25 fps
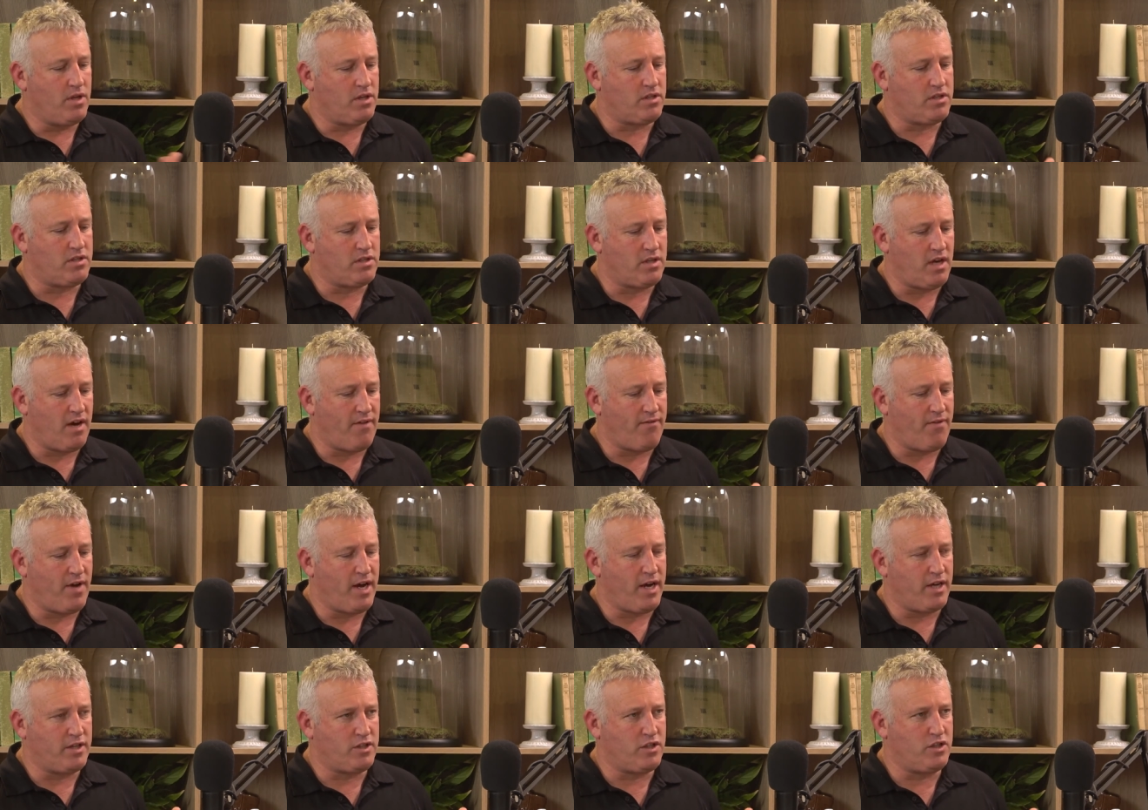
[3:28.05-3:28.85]
this
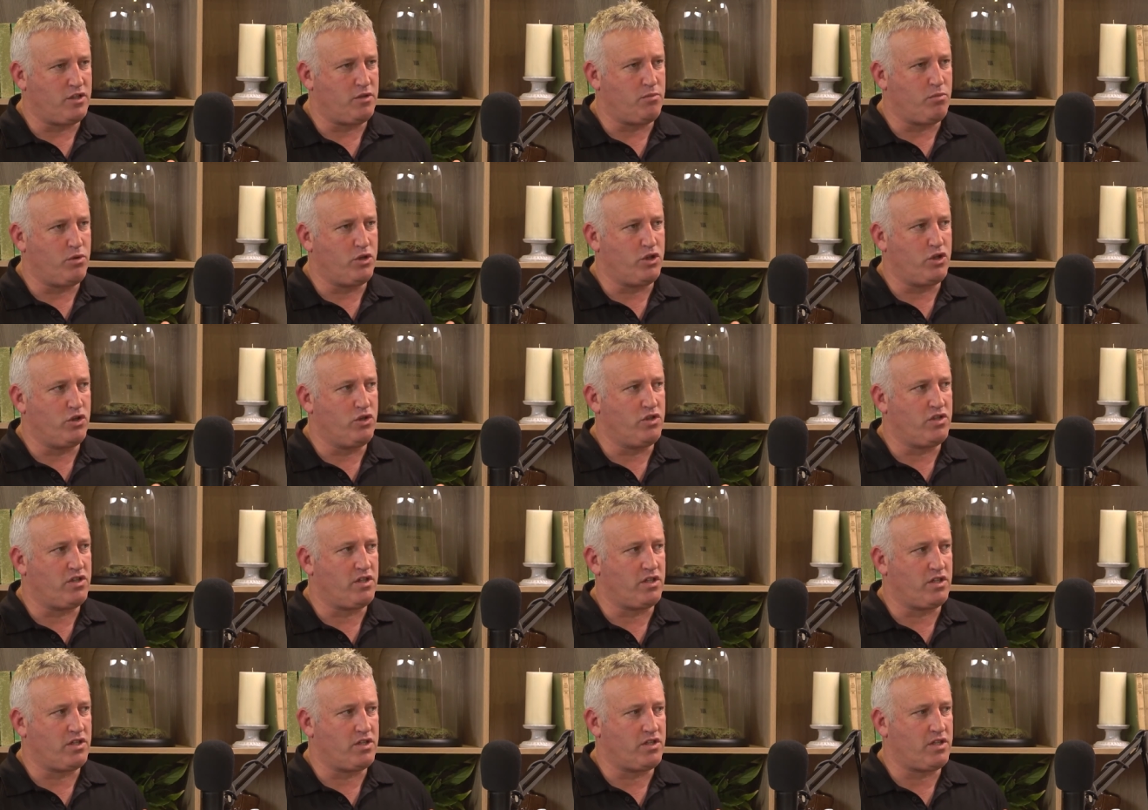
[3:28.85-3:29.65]
fungus is
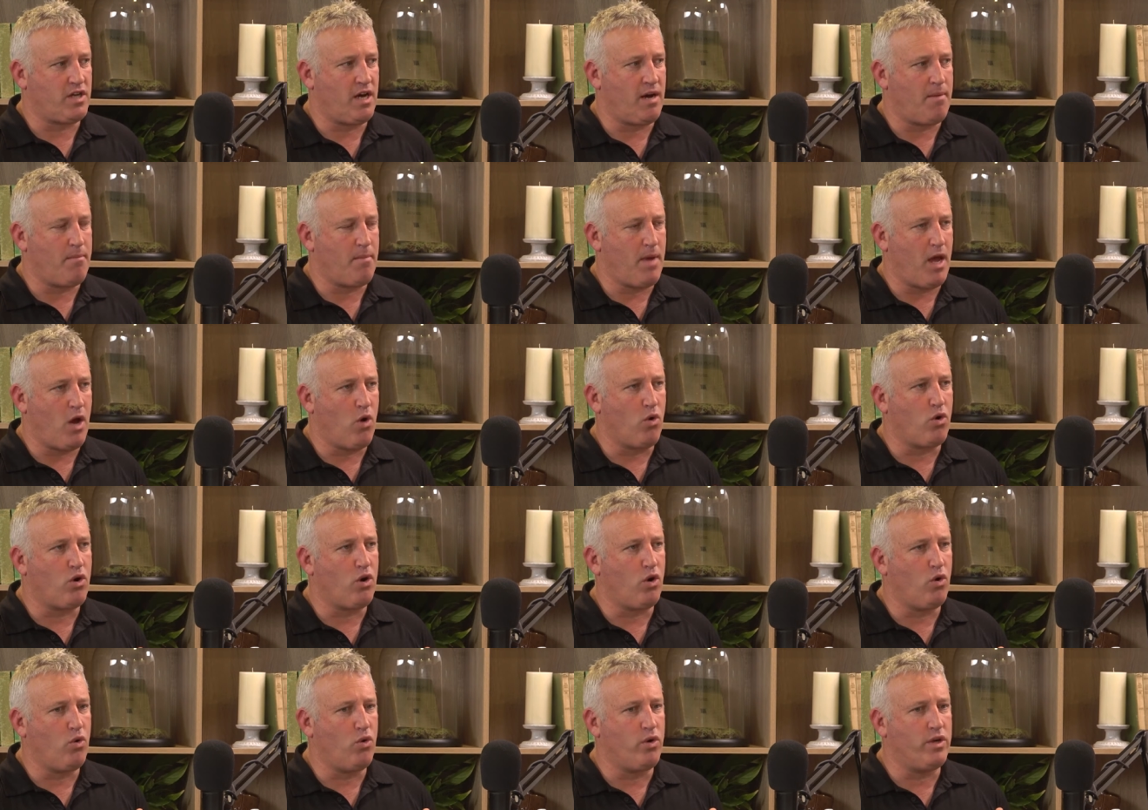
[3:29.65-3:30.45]
producing some
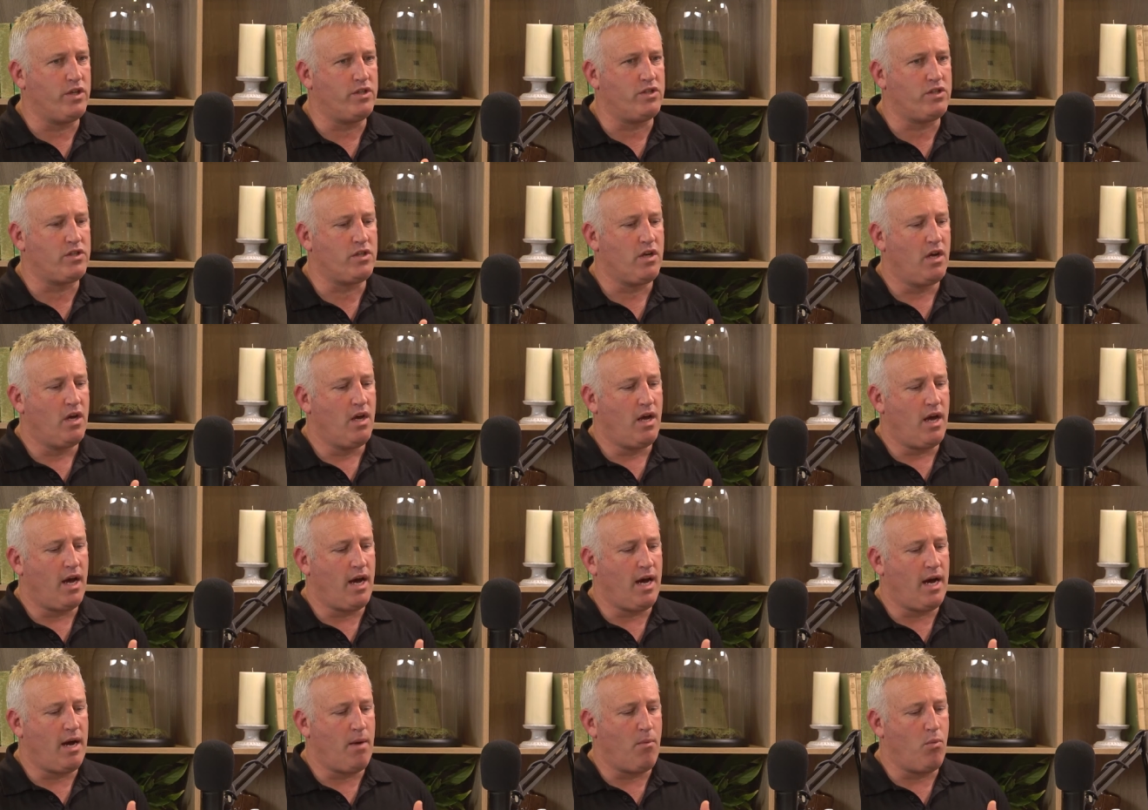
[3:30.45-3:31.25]
alkaloids,
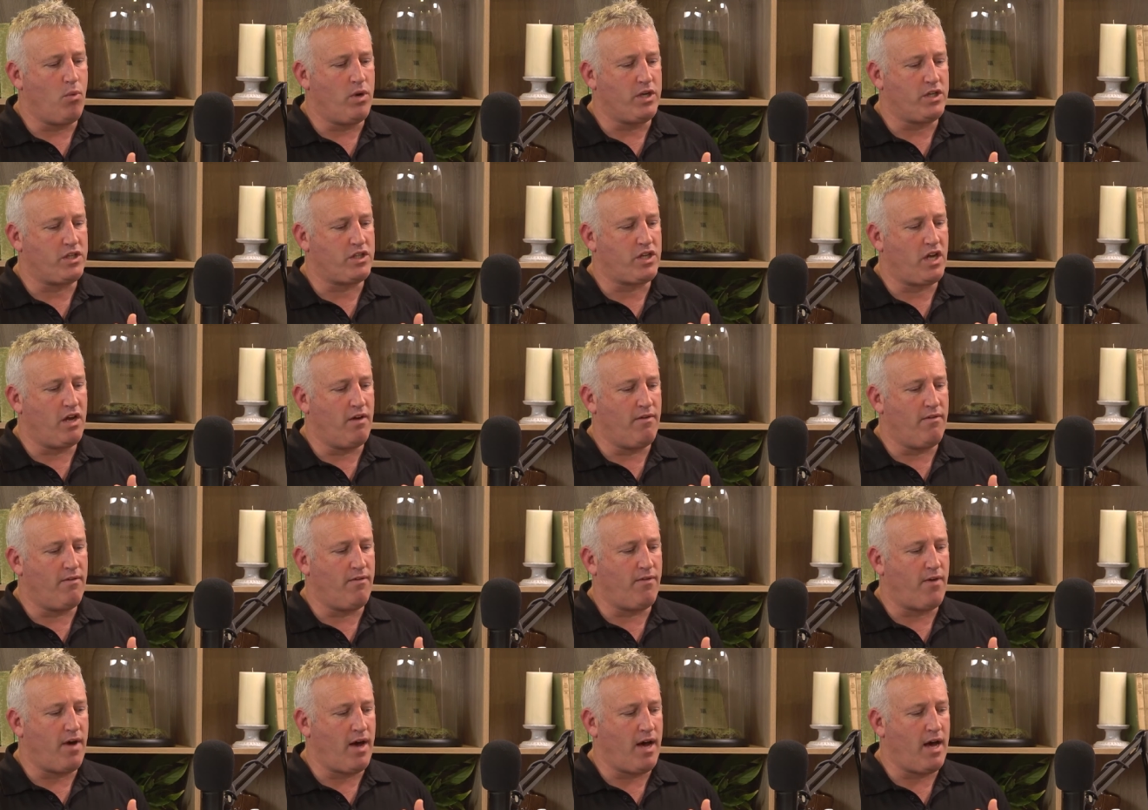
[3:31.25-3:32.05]
which
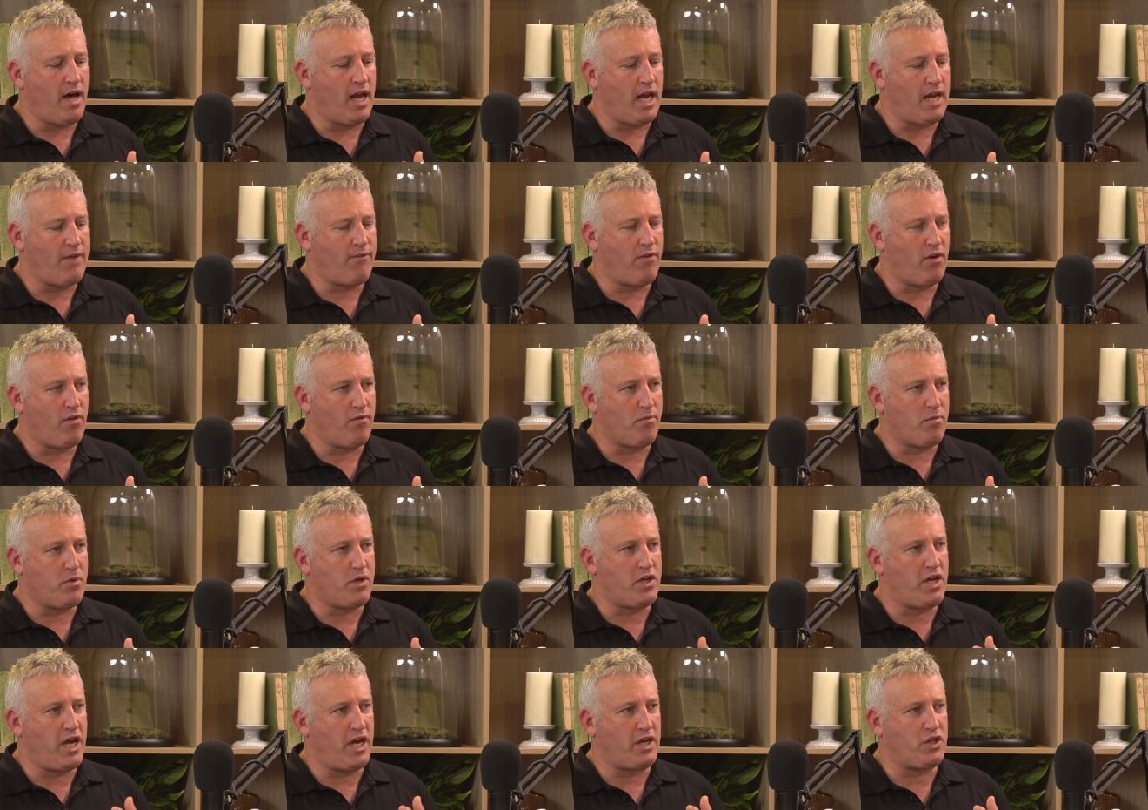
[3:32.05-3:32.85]
give a level
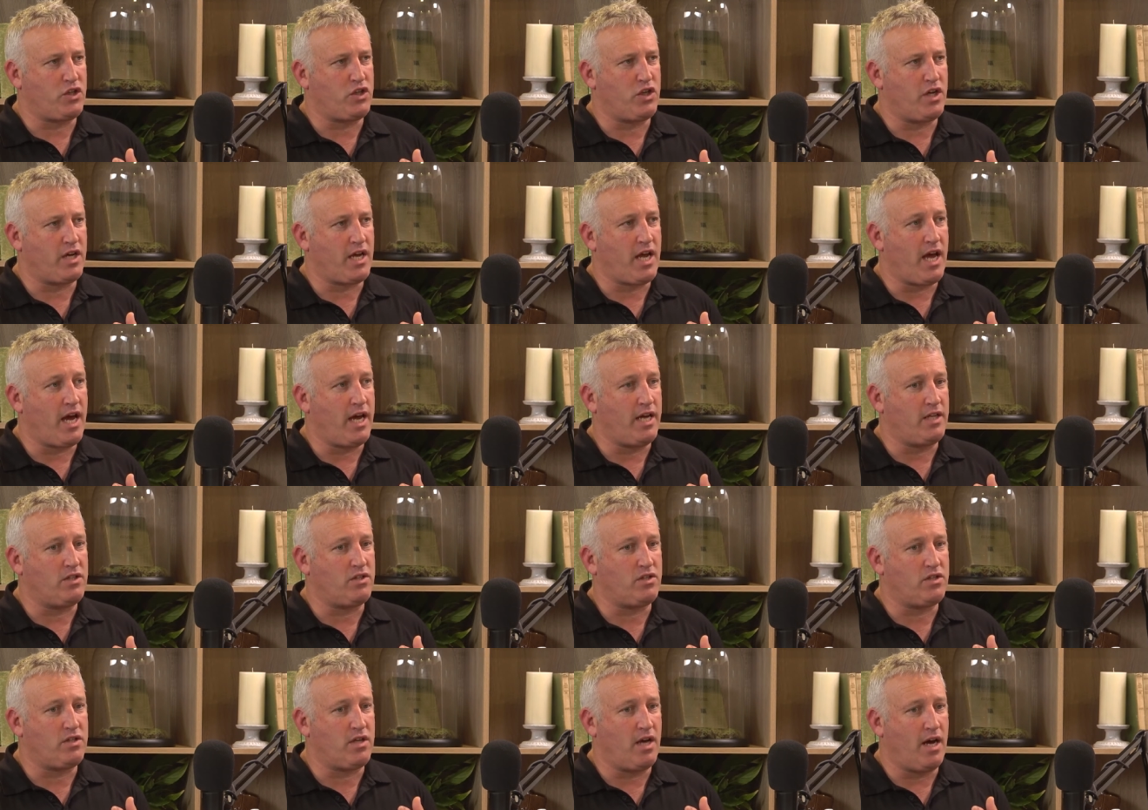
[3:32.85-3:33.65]
of protection
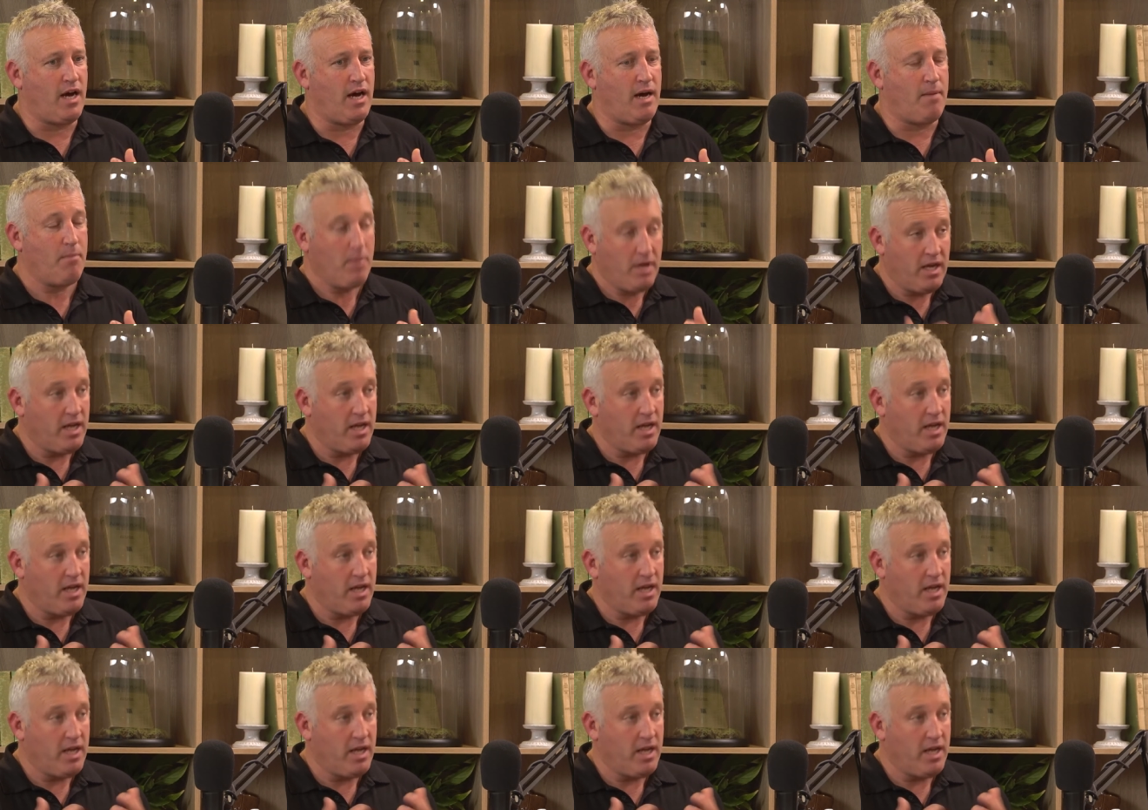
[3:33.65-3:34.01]
against